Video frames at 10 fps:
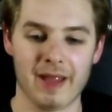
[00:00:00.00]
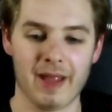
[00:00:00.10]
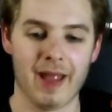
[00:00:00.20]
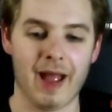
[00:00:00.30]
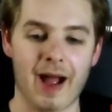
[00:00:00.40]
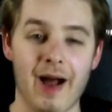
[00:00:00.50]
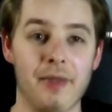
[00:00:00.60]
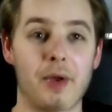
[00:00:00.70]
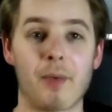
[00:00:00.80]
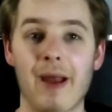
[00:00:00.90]

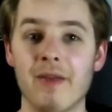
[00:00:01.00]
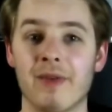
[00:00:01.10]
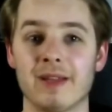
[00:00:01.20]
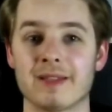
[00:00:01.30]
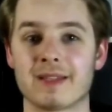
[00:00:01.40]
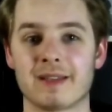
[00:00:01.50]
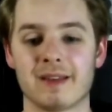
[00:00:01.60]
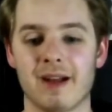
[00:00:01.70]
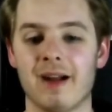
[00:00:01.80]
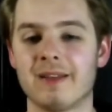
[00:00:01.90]
The Ravens,
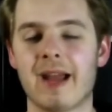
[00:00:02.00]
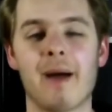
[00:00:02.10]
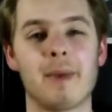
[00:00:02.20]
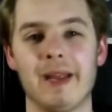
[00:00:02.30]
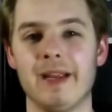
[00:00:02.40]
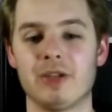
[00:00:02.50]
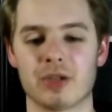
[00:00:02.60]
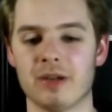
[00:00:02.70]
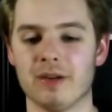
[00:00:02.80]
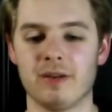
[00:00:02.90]
a
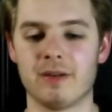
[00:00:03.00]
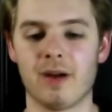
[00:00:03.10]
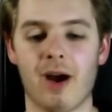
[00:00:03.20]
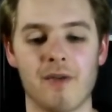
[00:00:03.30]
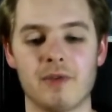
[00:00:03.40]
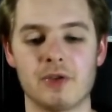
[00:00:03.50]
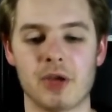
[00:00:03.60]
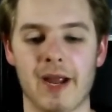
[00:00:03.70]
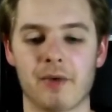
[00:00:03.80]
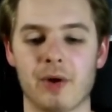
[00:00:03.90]
domination of the
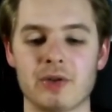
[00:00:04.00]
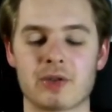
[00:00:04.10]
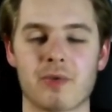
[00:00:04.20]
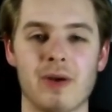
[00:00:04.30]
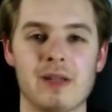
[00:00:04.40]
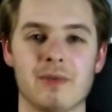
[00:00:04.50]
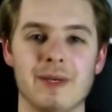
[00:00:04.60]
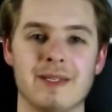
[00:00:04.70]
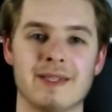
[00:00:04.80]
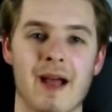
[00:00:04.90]
Jaguars,
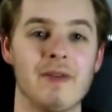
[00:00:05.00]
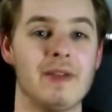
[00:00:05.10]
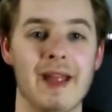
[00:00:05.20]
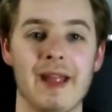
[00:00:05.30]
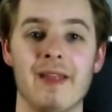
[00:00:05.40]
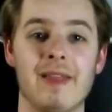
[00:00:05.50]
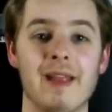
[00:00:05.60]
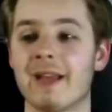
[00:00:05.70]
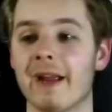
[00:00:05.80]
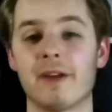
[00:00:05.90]
23-7. They
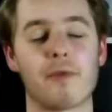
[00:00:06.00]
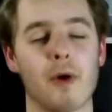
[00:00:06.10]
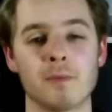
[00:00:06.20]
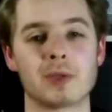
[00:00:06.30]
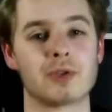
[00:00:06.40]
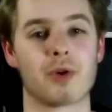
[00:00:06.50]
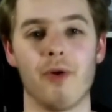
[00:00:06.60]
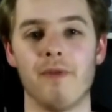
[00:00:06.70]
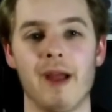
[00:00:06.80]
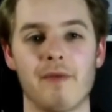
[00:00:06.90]
take firm control
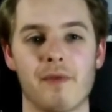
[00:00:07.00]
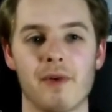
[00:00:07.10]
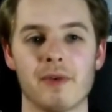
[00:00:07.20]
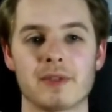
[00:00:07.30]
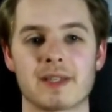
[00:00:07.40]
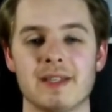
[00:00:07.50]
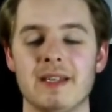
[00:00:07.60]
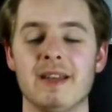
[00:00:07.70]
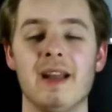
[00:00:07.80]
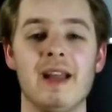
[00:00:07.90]
of that first
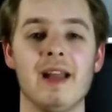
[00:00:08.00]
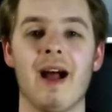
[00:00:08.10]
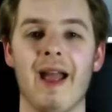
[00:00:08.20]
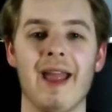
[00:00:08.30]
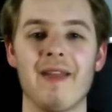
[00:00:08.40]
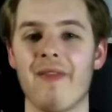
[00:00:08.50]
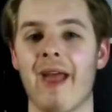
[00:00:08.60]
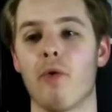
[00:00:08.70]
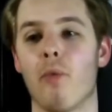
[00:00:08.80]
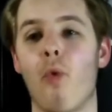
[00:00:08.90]
seed and
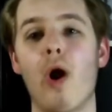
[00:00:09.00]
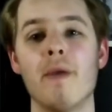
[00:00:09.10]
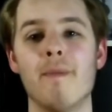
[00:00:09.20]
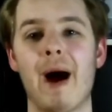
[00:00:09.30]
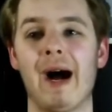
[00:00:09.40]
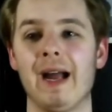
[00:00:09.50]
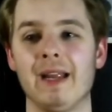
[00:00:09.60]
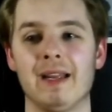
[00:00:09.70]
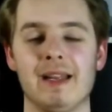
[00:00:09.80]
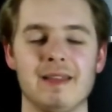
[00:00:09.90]
that one bye
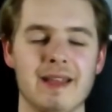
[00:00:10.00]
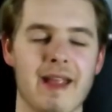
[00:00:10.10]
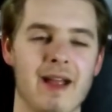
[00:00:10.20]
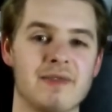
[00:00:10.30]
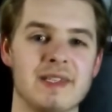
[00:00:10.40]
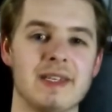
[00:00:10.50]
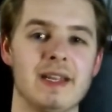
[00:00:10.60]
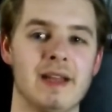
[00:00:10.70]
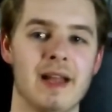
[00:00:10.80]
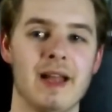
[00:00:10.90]
in the
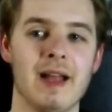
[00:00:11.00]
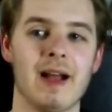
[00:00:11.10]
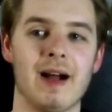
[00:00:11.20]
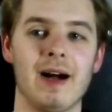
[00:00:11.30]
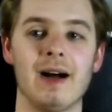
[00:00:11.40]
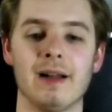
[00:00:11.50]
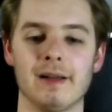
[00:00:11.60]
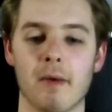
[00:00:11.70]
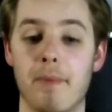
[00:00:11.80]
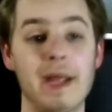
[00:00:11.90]
AFC. A
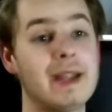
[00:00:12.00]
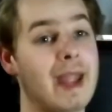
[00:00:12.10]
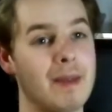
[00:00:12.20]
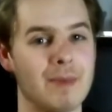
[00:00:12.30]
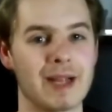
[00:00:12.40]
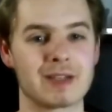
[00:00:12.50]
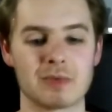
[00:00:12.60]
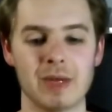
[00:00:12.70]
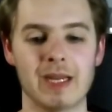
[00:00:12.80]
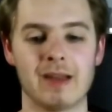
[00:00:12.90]
big game next
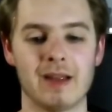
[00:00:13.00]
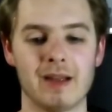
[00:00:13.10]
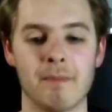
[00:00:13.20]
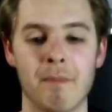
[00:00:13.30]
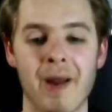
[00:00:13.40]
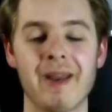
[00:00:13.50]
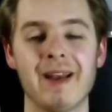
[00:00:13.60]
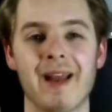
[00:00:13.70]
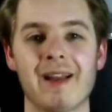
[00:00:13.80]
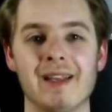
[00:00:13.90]
week, Monday night,